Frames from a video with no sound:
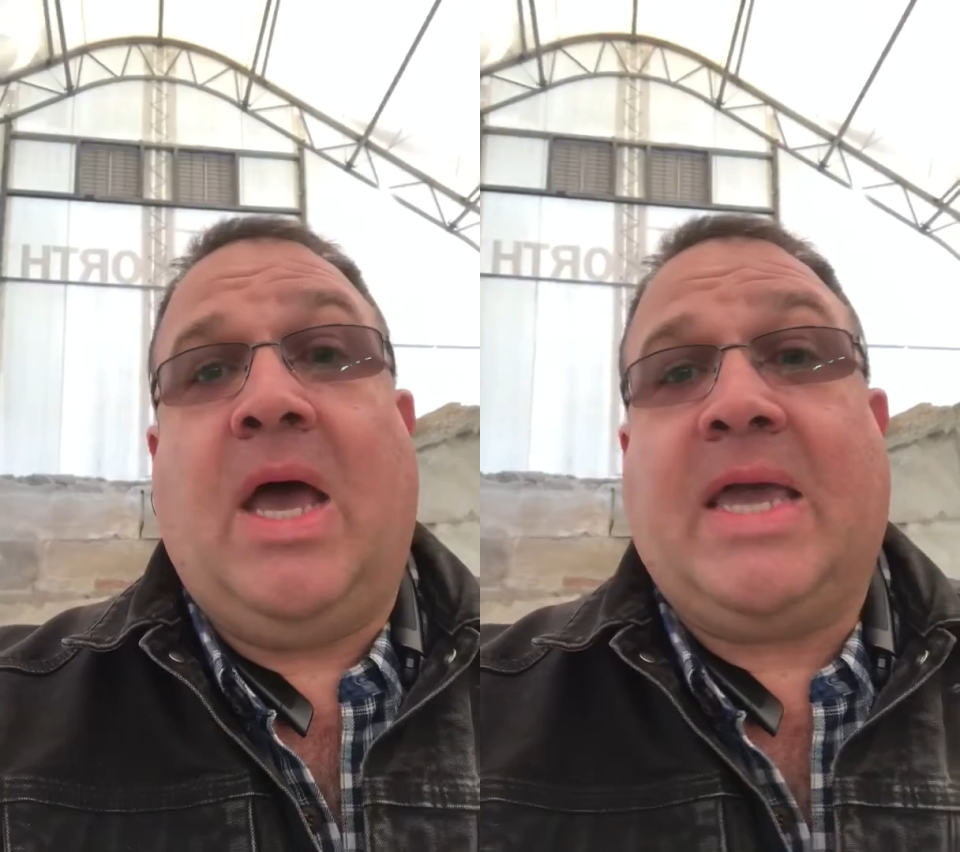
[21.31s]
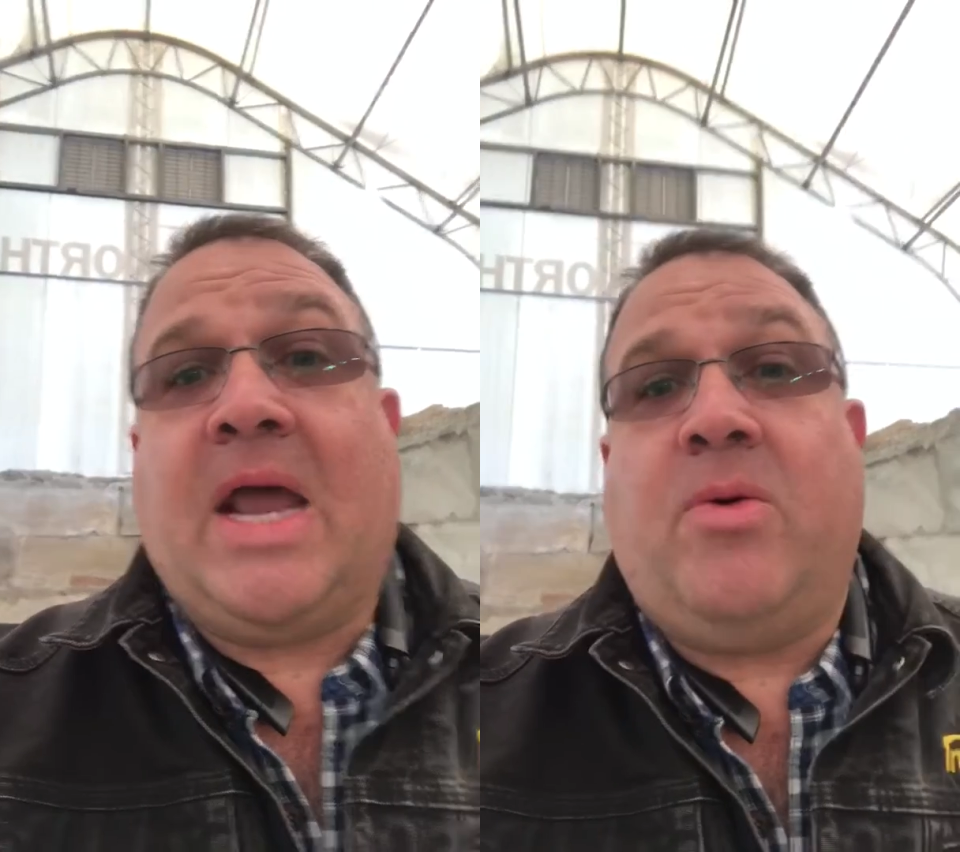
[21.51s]

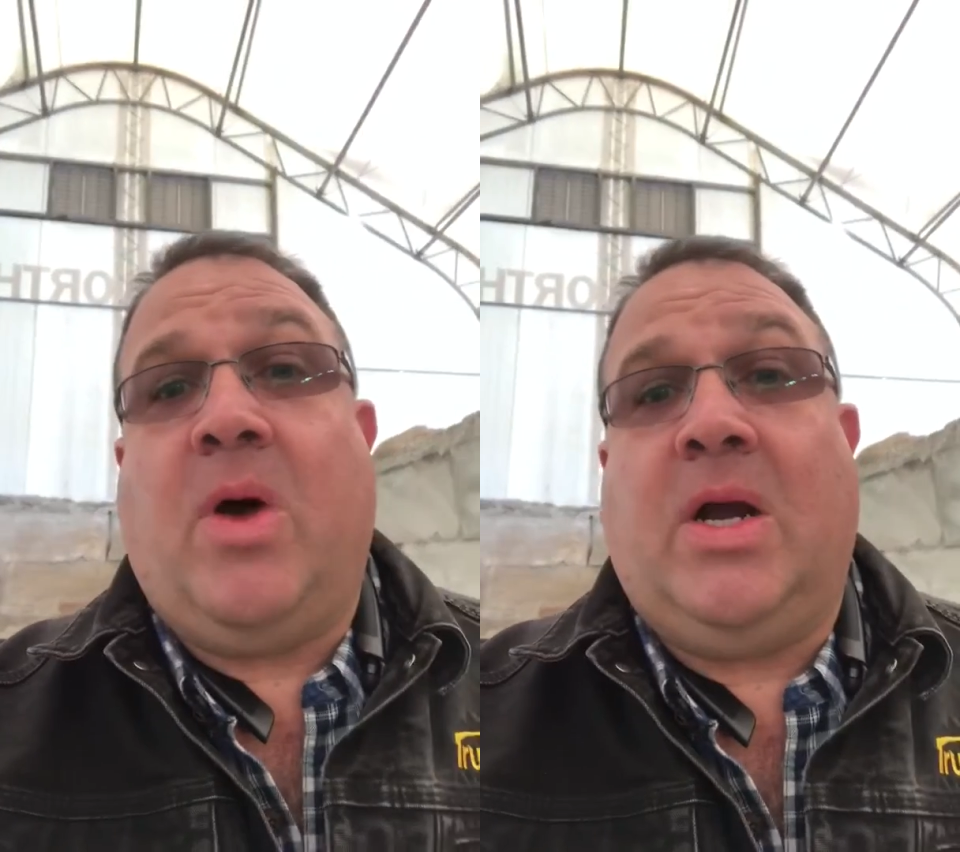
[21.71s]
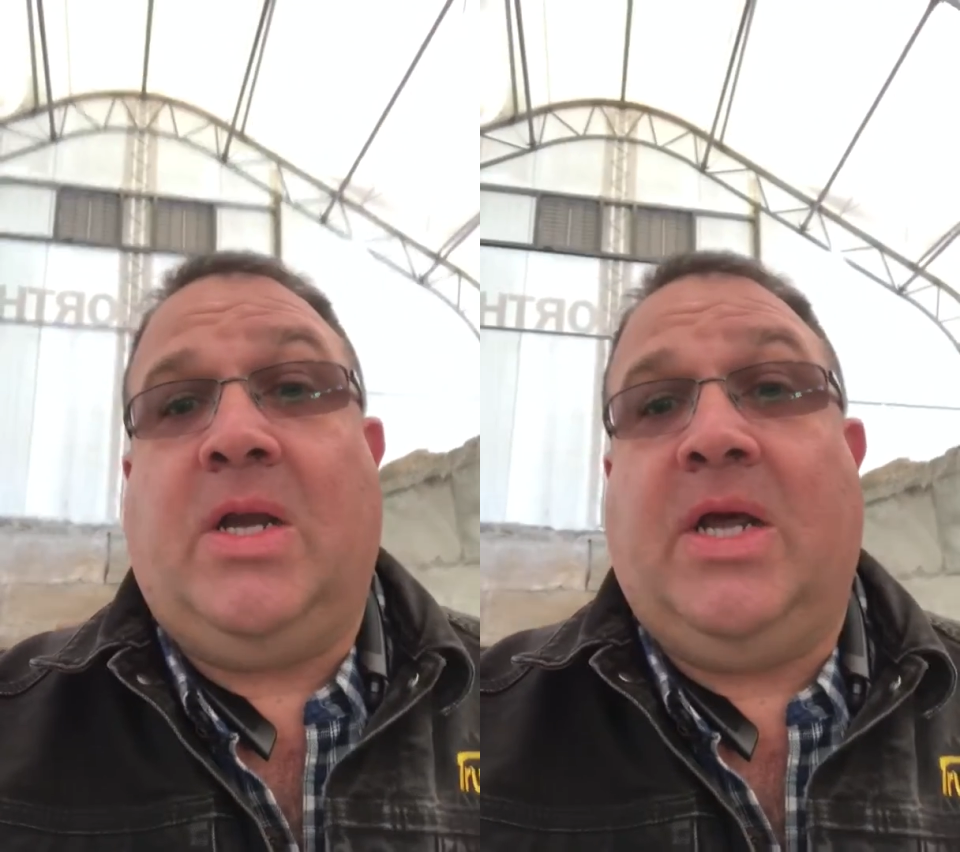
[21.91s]
kind of
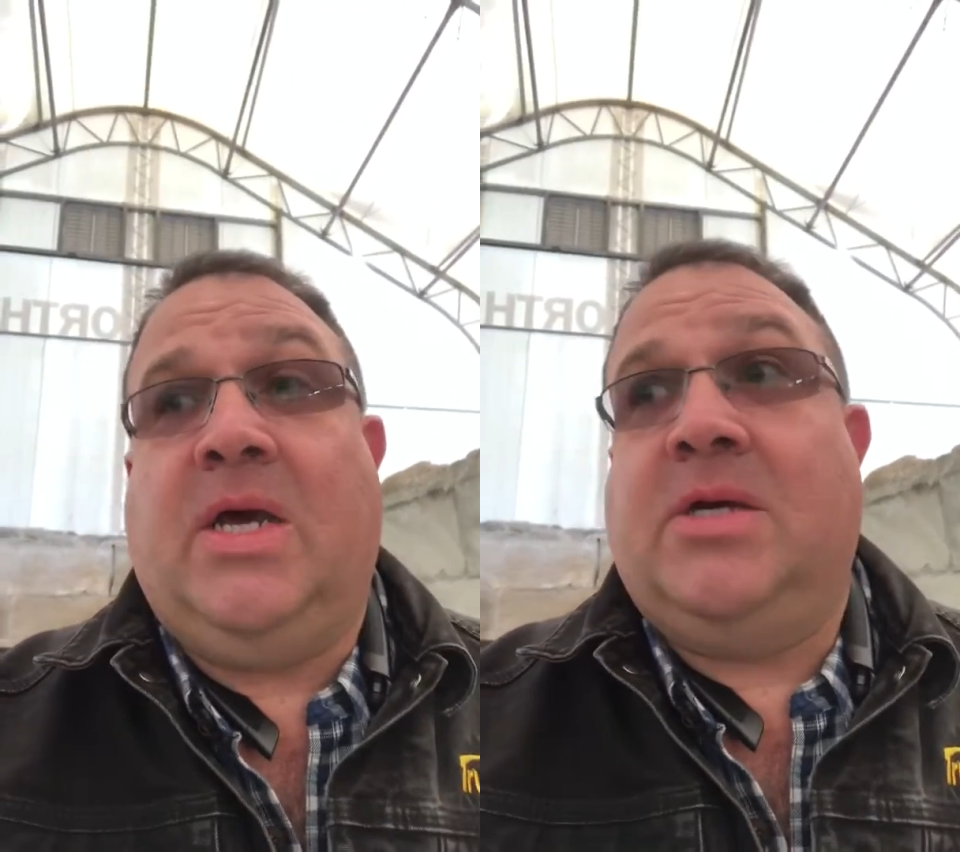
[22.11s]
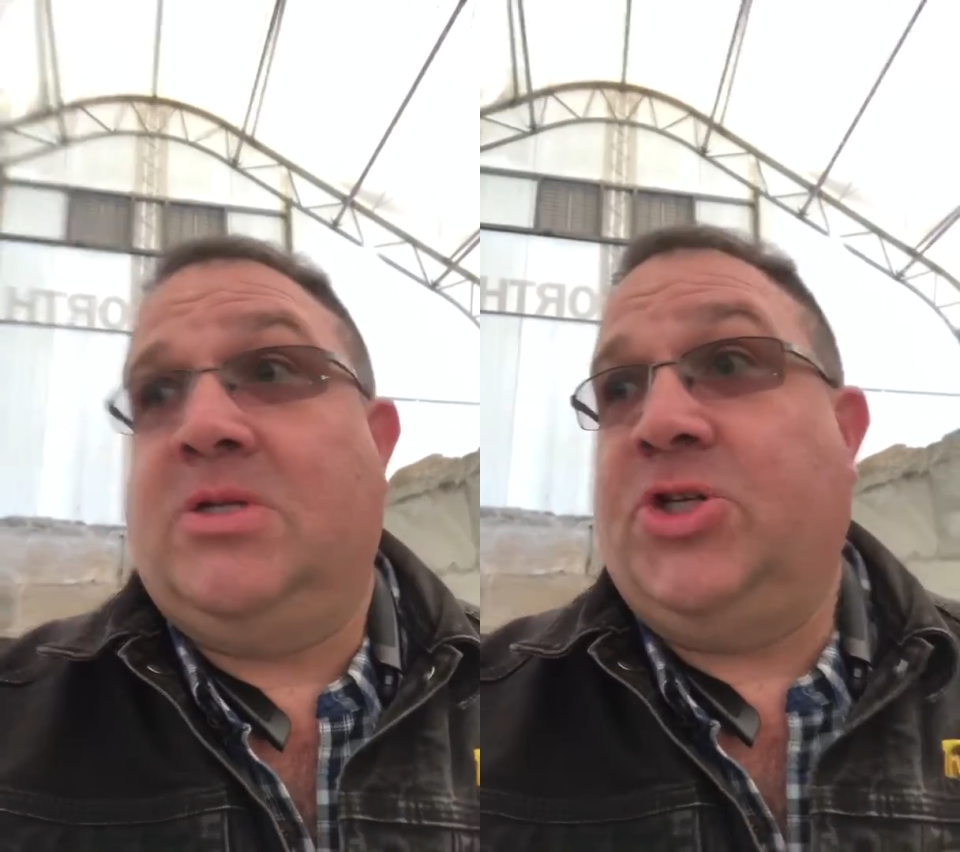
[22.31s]
wanted
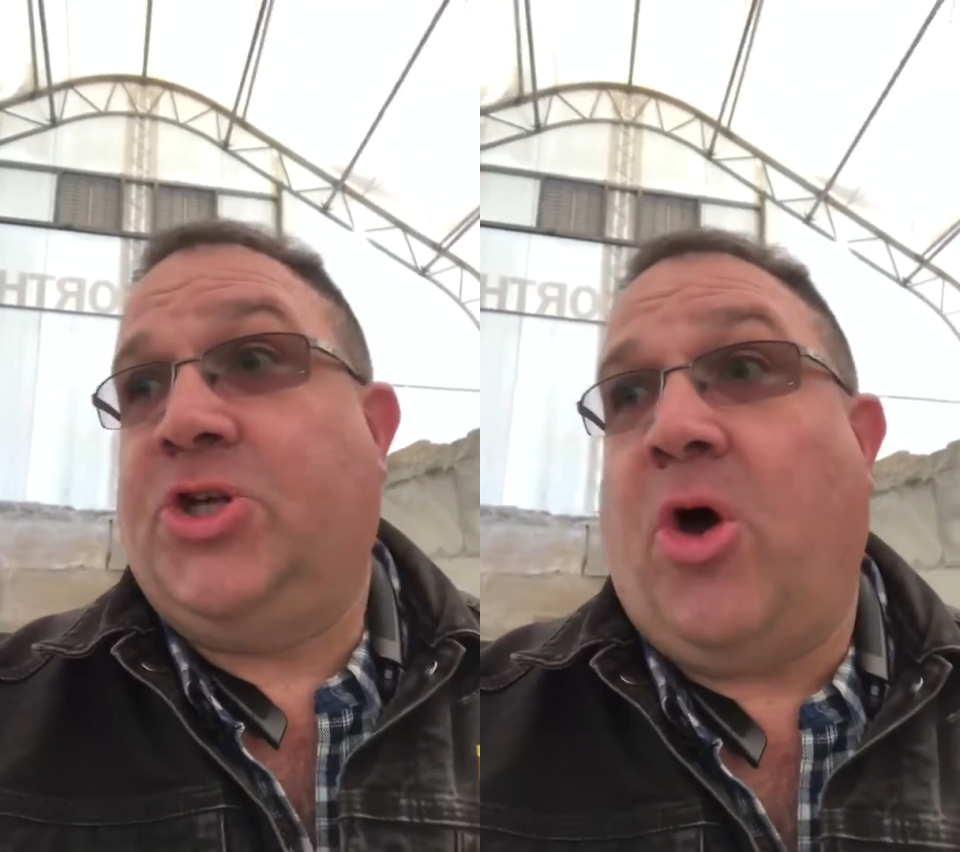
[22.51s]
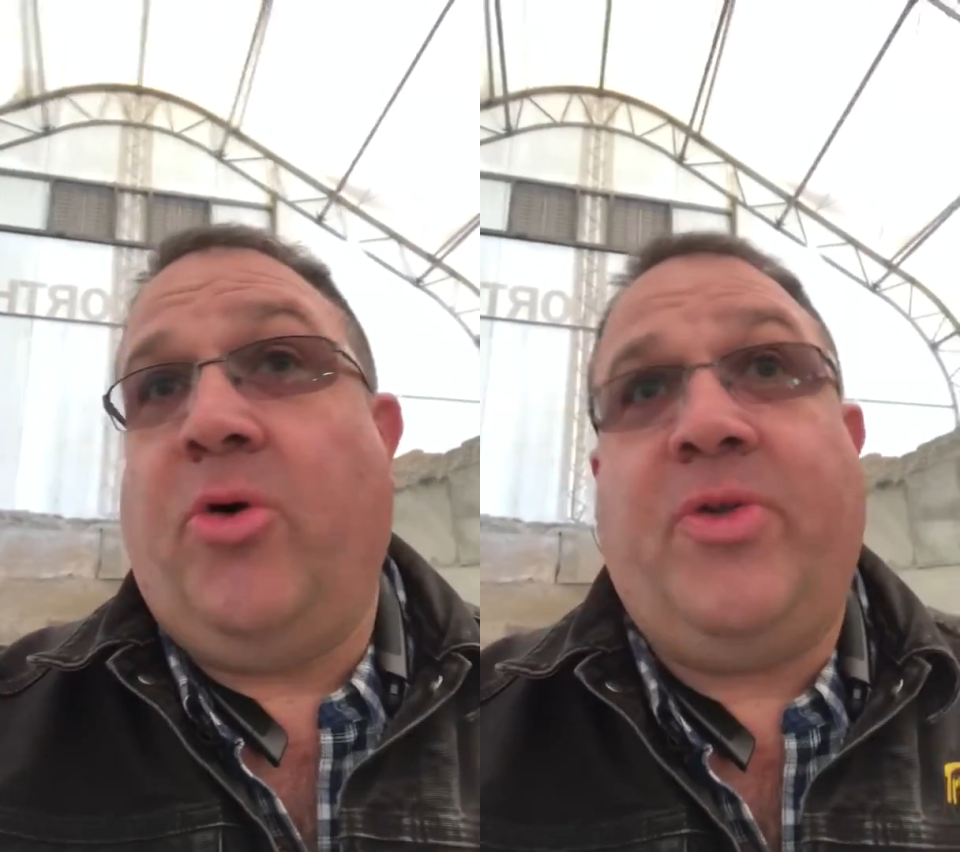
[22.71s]
to show